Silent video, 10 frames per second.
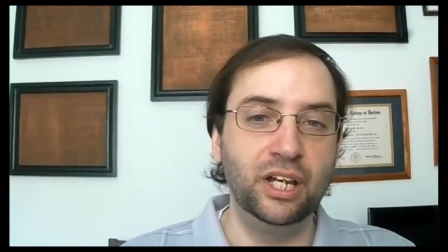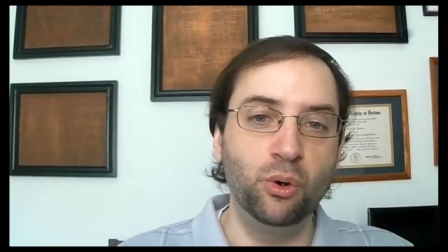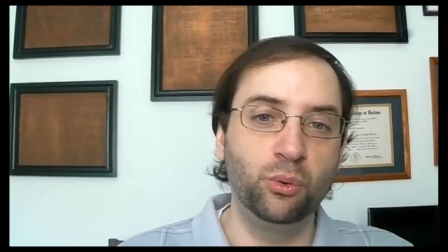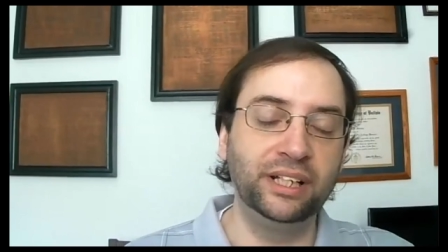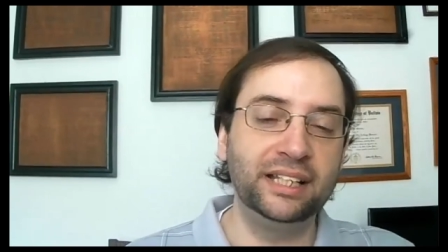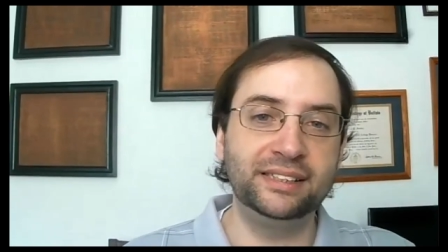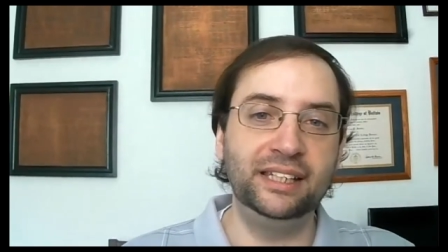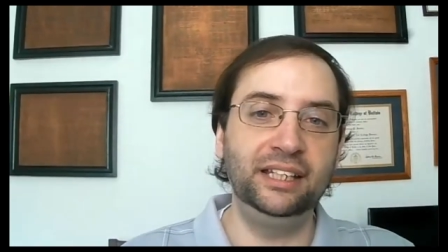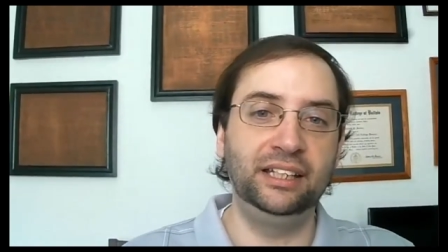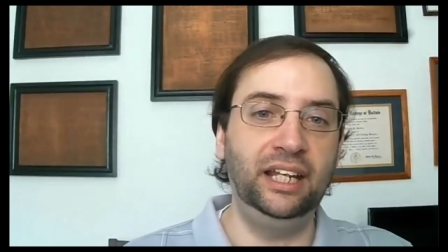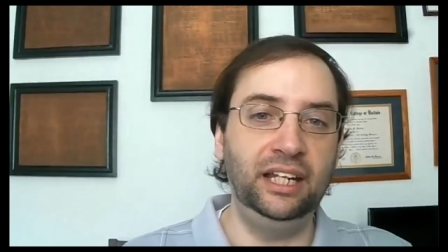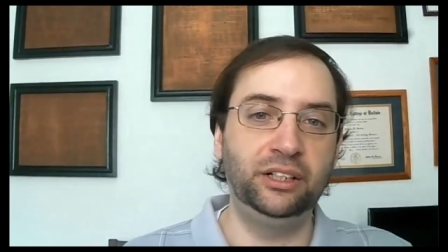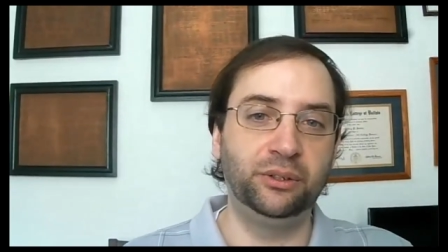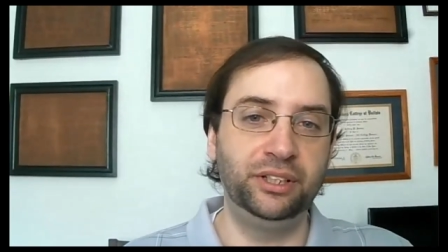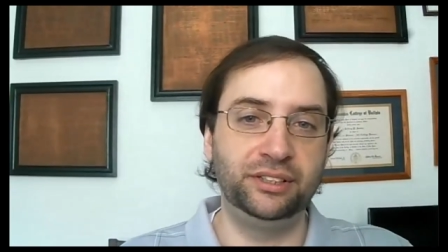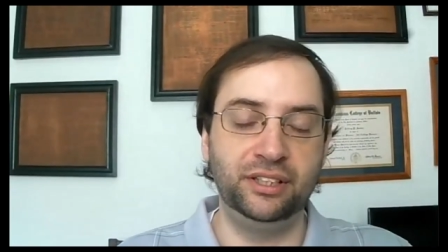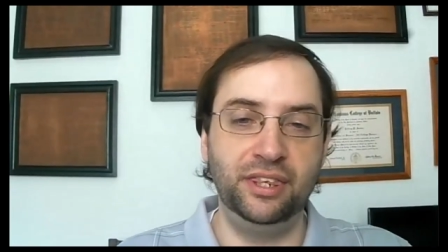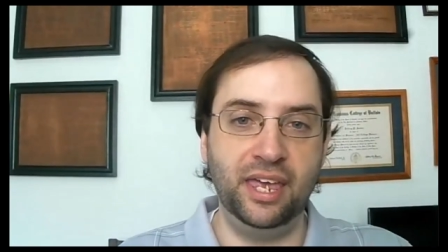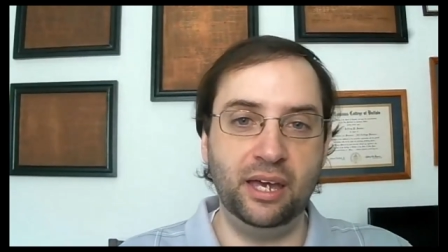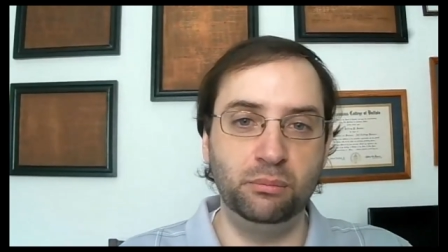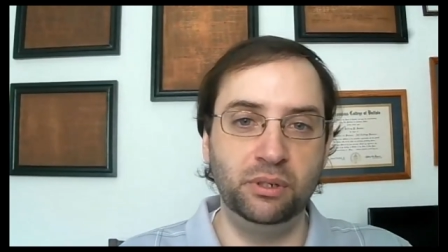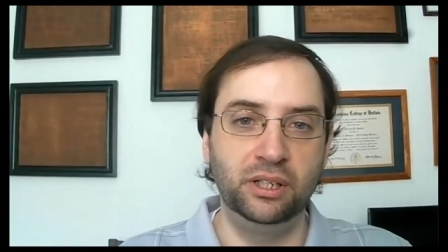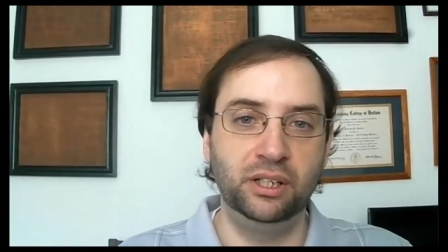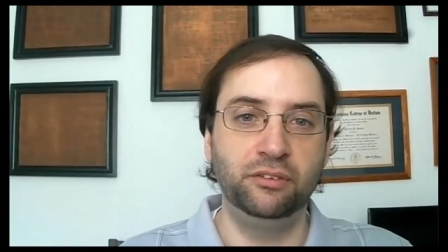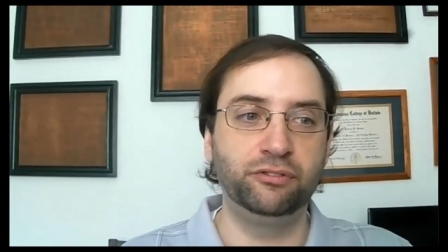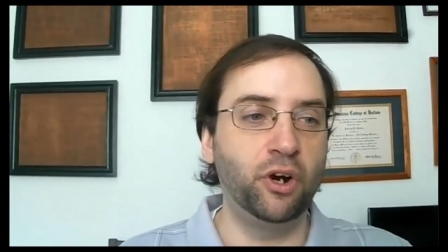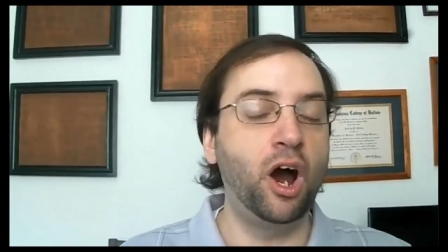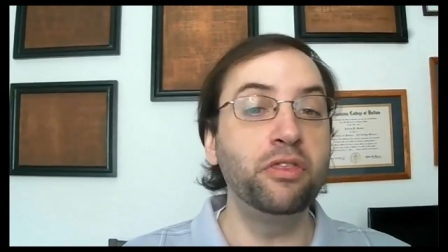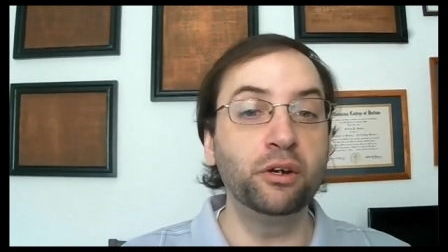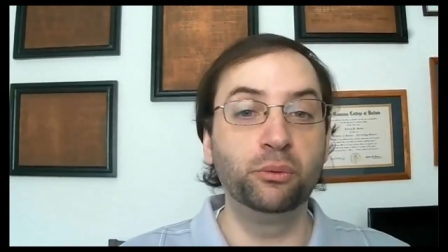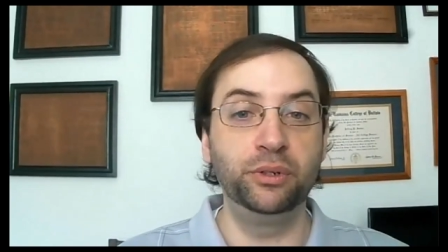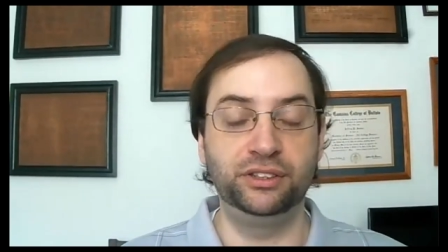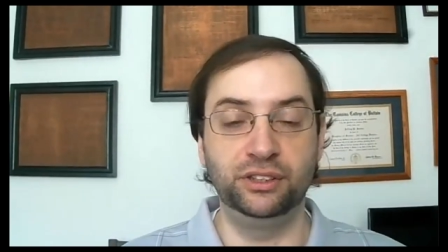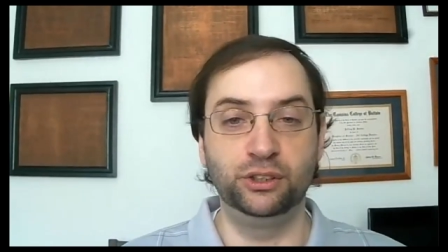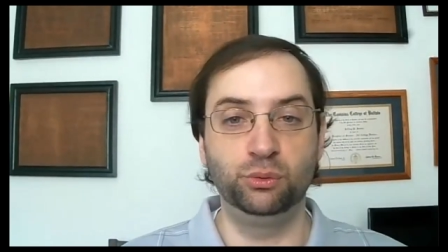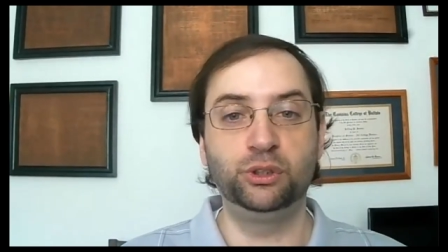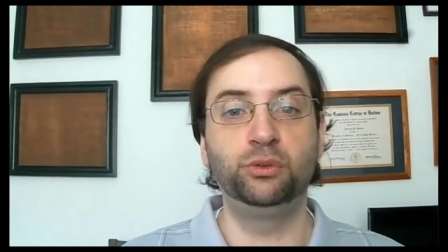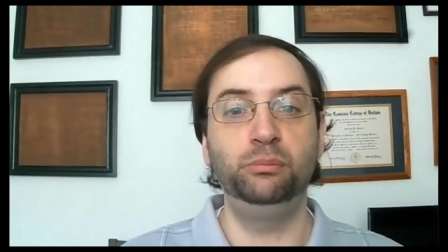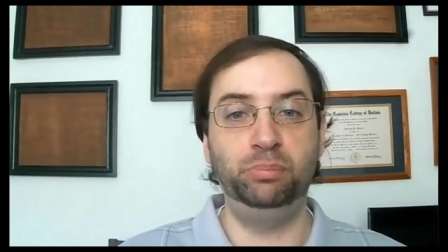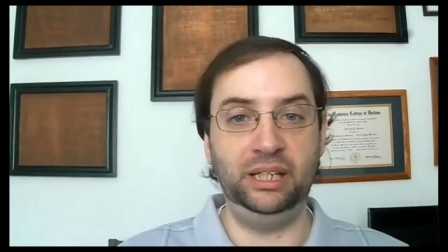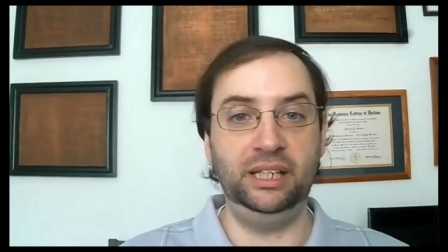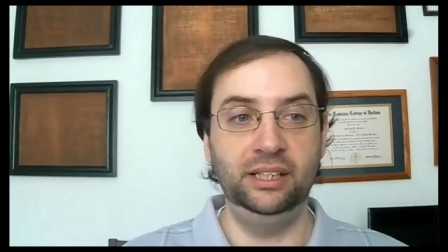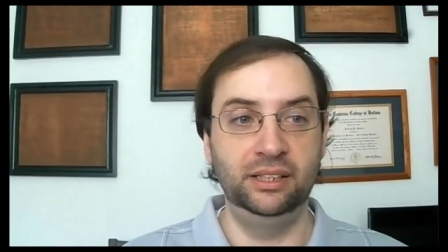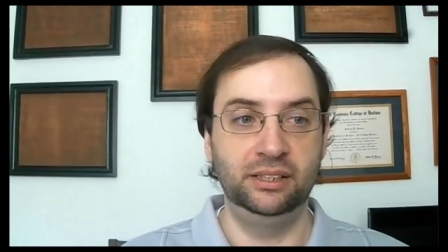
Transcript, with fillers: We're not seeing an increase in them for other reasons, which would be,